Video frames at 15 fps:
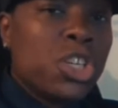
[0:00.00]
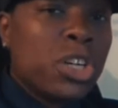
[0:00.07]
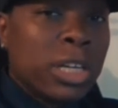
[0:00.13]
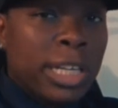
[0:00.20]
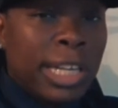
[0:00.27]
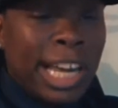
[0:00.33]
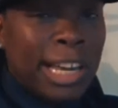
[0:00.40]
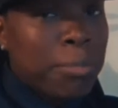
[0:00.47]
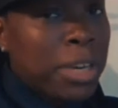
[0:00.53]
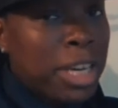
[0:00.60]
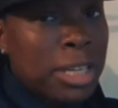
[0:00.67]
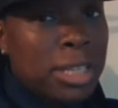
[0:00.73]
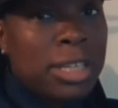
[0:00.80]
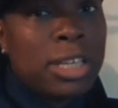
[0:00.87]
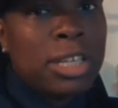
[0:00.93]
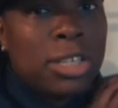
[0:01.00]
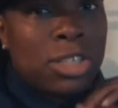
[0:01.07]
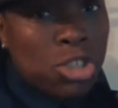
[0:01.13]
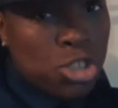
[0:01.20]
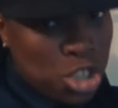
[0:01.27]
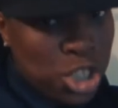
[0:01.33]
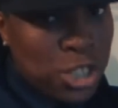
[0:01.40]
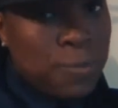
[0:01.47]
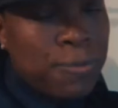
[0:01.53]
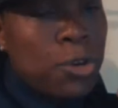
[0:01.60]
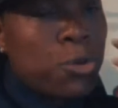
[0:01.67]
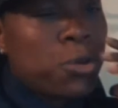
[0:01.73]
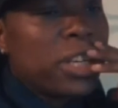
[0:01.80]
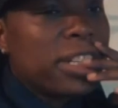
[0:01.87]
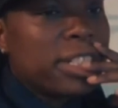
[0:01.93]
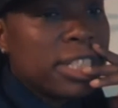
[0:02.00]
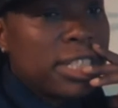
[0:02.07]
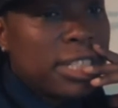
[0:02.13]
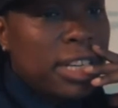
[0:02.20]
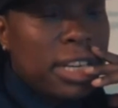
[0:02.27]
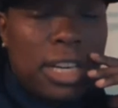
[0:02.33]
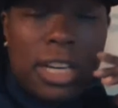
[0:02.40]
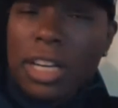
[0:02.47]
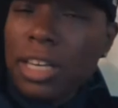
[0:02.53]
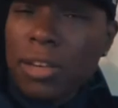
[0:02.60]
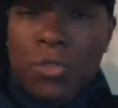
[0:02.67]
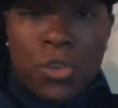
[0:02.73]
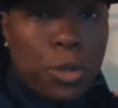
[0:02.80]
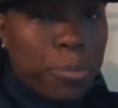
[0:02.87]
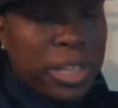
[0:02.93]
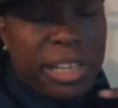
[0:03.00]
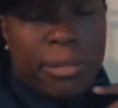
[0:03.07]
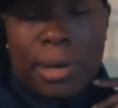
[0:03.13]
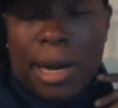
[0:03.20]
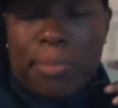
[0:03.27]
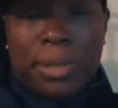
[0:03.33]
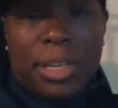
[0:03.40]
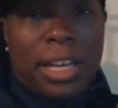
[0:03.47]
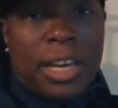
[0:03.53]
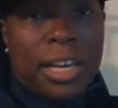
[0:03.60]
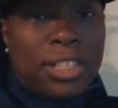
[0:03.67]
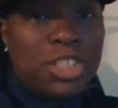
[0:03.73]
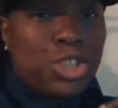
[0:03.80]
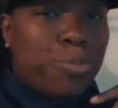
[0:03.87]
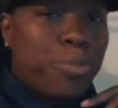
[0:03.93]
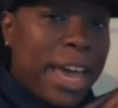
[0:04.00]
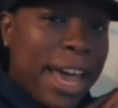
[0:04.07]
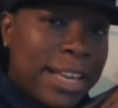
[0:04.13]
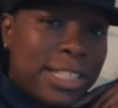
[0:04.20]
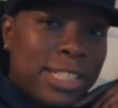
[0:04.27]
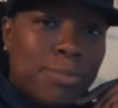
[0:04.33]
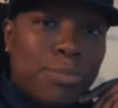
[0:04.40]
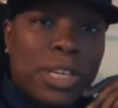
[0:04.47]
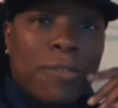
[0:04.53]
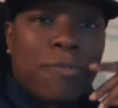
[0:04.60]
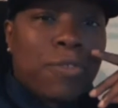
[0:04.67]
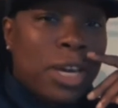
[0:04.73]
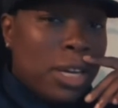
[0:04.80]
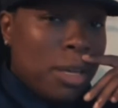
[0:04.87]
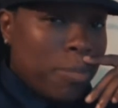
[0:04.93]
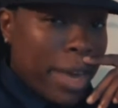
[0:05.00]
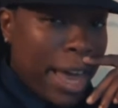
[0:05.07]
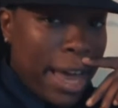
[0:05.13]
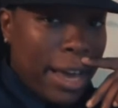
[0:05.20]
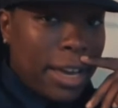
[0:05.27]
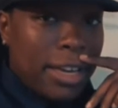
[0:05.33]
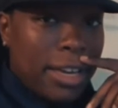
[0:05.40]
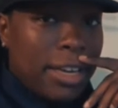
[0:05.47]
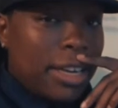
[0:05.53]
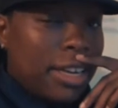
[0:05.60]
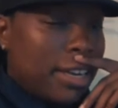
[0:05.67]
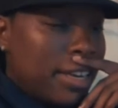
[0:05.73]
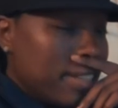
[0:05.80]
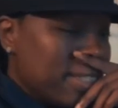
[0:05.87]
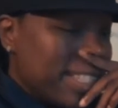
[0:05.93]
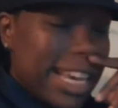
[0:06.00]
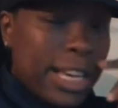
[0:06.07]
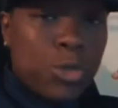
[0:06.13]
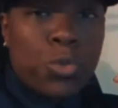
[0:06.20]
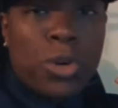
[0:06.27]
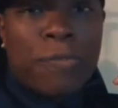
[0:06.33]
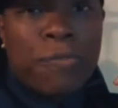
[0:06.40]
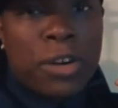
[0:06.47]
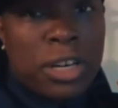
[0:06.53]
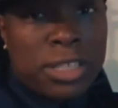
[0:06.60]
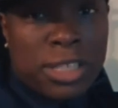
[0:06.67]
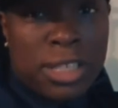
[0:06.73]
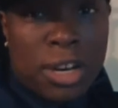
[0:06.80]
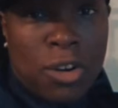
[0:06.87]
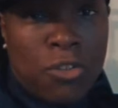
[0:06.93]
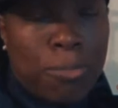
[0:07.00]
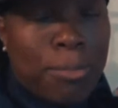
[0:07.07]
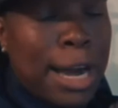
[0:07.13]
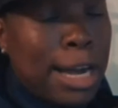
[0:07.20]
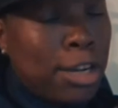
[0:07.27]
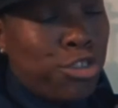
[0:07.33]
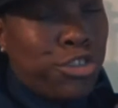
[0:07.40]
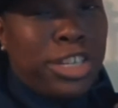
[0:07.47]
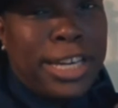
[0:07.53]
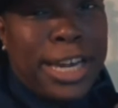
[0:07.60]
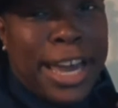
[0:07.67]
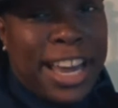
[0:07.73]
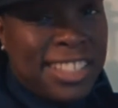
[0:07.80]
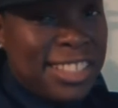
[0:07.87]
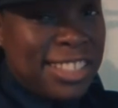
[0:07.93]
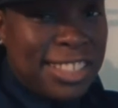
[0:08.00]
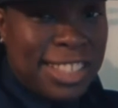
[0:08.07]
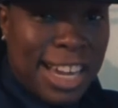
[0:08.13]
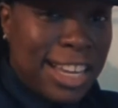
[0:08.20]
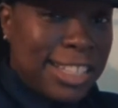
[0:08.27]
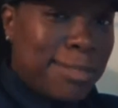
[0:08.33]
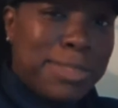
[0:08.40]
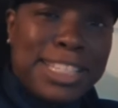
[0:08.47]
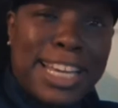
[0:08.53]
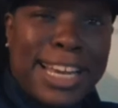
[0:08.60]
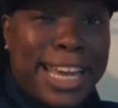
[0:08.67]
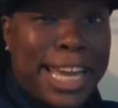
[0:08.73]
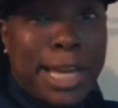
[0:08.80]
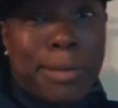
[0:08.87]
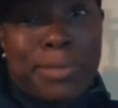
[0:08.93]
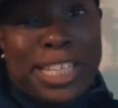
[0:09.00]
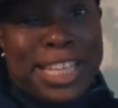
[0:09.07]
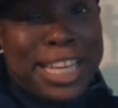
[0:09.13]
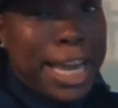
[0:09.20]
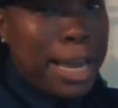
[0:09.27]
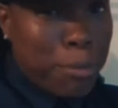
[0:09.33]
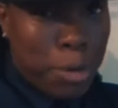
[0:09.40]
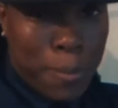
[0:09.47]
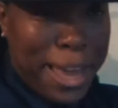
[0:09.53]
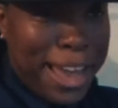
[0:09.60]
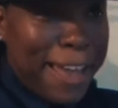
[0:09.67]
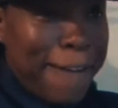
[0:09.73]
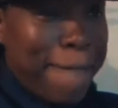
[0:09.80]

like me, so she's focused. I give her the play-by-play. She passes me a fanny pack, takes one for herself. My greedy ass decides I'm going to take an empty camera bag,